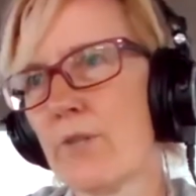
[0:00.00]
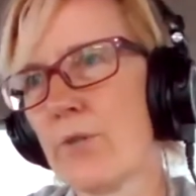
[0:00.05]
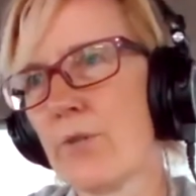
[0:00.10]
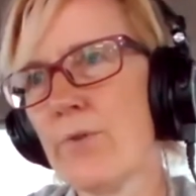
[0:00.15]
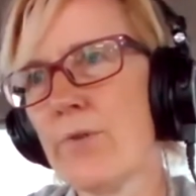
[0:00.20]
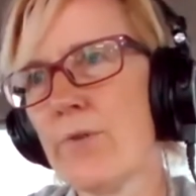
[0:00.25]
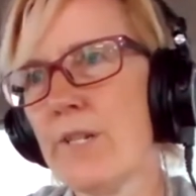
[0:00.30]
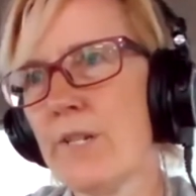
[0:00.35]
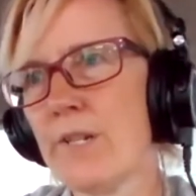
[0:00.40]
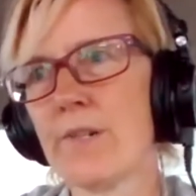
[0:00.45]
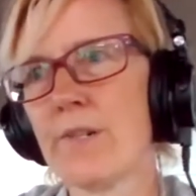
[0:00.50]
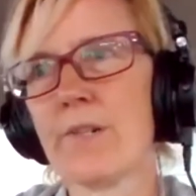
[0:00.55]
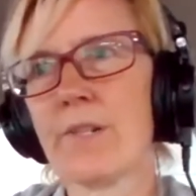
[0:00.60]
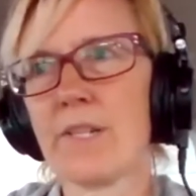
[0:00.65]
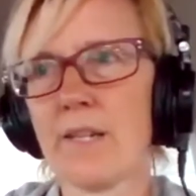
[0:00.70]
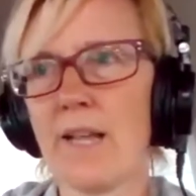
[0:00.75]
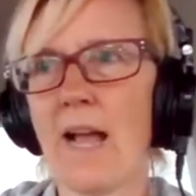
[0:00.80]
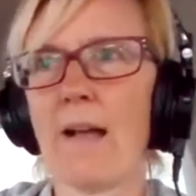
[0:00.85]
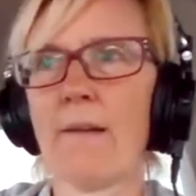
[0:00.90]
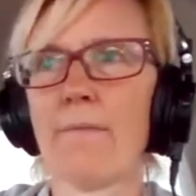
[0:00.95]

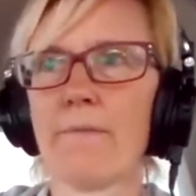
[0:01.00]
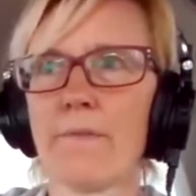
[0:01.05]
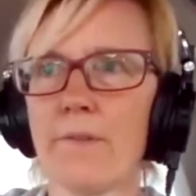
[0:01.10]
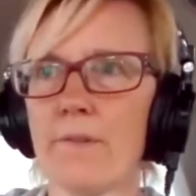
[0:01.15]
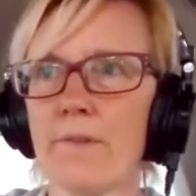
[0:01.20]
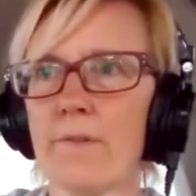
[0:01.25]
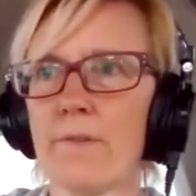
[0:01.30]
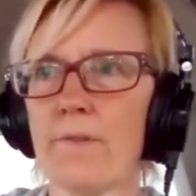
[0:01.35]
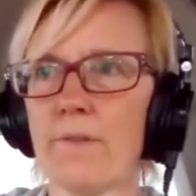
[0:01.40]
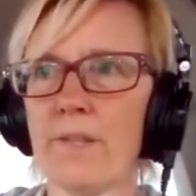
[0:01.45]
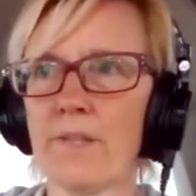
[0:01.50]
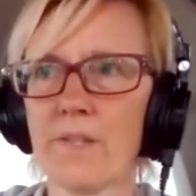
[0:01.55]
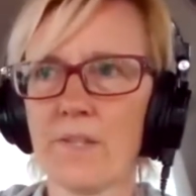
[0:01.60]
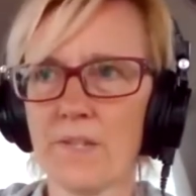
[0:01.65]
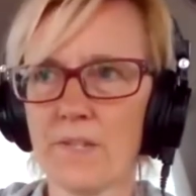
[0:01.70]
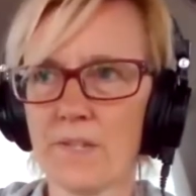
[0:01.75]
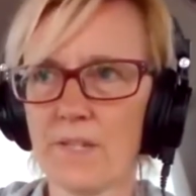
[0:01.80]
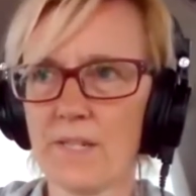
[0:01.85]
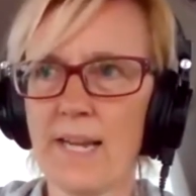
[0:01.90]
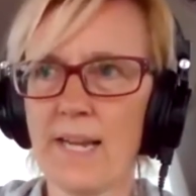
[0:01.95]
years after this
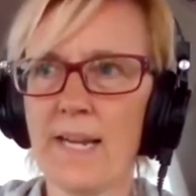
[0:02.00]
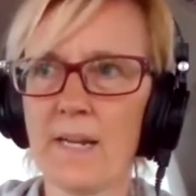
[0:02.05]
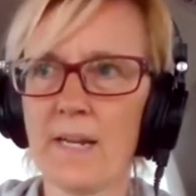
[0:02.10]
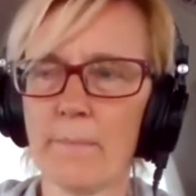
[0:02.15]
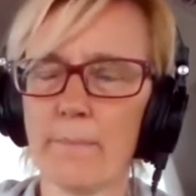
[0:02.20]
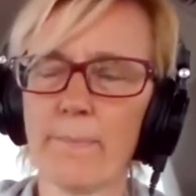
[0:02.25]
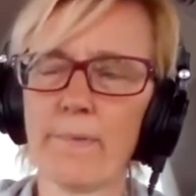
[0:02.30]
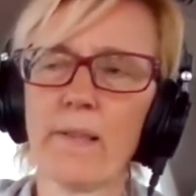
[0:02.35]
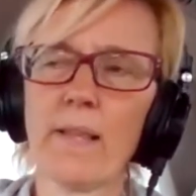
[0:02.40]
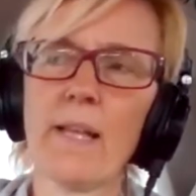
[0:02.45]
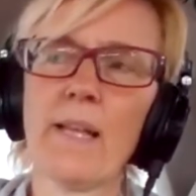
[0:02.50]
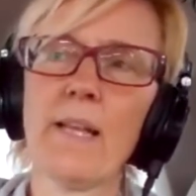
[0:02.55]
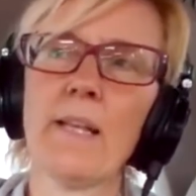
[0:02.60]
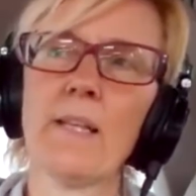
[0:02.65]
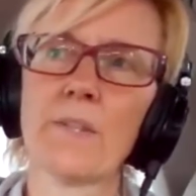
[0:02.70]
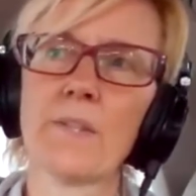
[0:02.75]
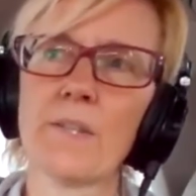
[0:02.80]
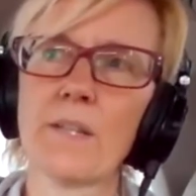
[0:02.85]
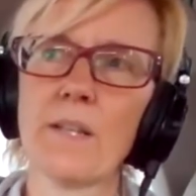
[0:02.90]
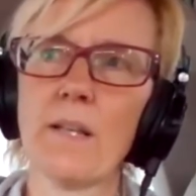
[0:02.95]
has taken
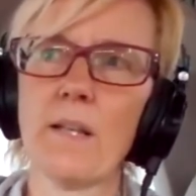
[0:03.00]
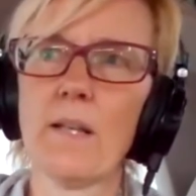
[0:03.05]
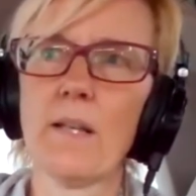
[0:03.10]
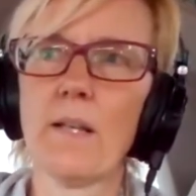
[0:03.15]
place,